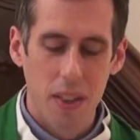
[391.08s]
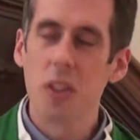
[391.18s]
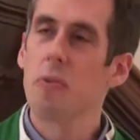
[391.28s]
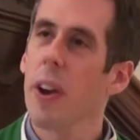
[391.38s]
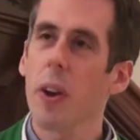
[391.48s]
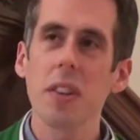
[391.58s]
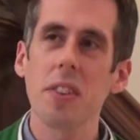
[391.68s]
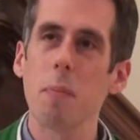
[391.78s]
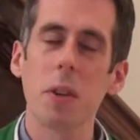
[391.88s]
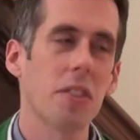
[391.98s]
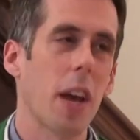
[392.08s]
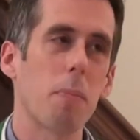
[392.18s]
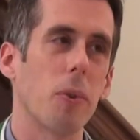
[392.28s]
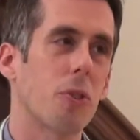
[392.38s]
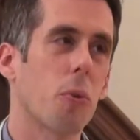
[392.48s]
These very same
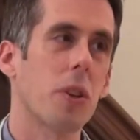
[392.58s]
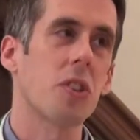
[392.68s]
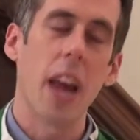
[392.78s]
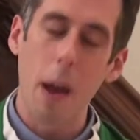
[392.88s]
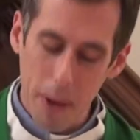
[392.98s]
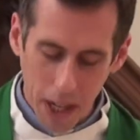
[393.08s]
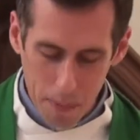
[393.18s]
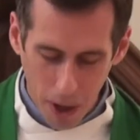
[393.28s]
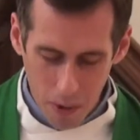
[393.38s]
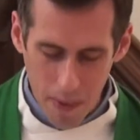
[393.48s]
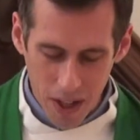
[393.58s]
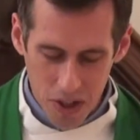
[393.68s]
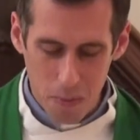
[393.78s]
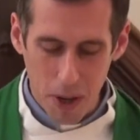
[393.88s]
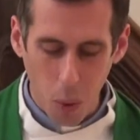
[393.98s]
disciples who were snapping at Bartimaeus
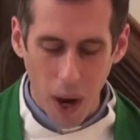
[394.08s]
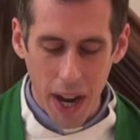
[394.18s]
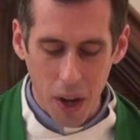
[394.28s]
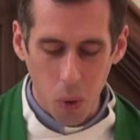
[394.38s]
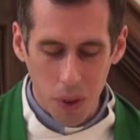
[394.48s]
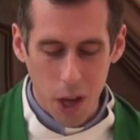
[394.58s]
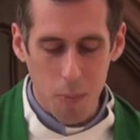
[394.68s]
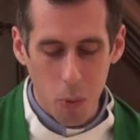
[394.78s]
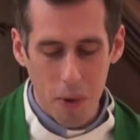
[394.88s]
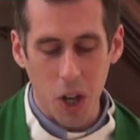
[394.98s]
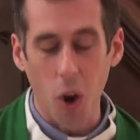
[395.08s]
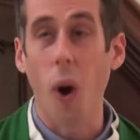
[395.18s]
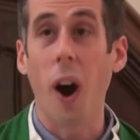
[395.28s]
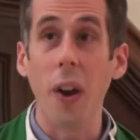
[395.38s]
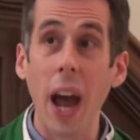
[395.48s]
to be quiet only a moment ago
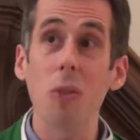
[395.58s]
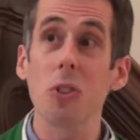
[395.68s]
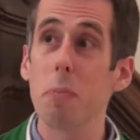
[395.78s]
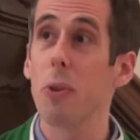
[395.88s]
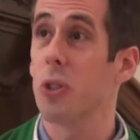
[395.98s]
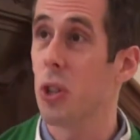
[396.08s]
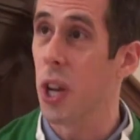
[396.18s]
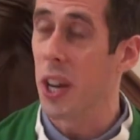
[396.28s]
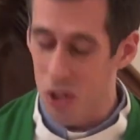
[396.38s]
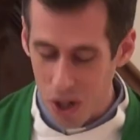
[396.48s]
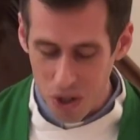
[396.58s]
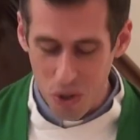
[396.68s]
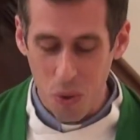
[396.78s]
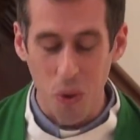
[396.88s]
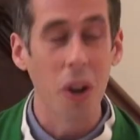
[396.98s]
are now supposed to change their
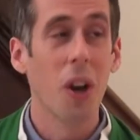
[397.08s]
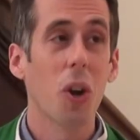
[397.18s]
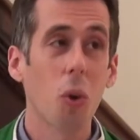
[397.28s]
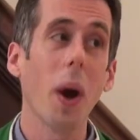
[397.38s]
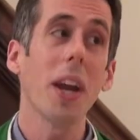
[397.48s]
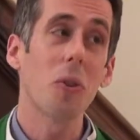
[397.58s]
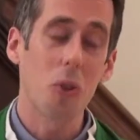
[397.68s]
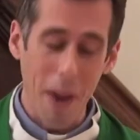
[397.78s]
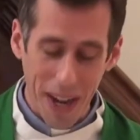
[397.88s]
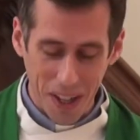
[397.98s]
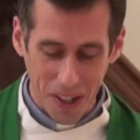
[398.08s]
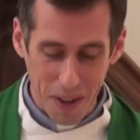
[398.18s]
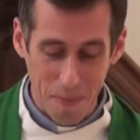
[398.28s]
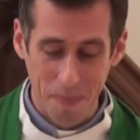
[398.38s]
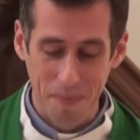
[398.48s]
tune quite
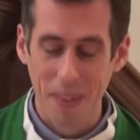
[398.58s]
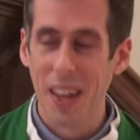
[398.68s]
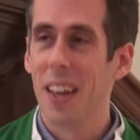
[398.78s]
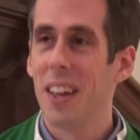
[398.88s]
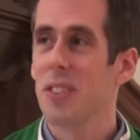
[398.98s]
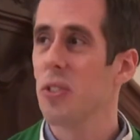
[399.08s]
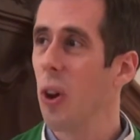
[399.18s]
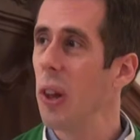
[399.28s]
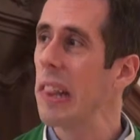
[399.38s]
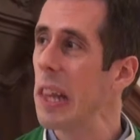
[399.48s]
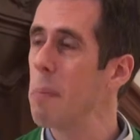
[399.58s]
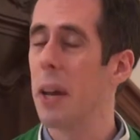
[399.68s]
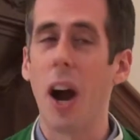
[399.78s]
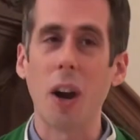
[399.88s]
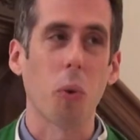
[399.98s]
dramatically. This is all a little
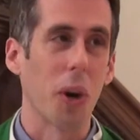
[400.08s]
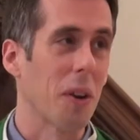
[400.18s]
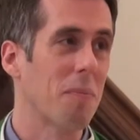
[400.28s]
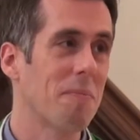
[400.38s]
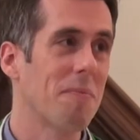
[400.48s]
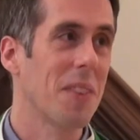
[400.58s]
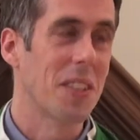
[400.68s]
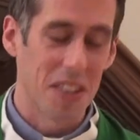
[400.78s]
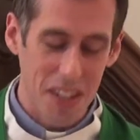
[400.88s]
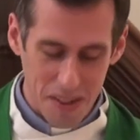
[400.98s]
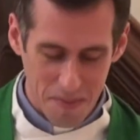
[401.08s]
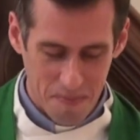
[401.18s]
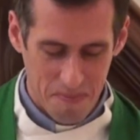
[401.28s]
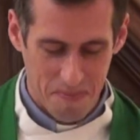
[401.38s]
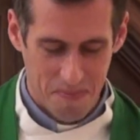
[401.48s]
bit awkward, isn't it?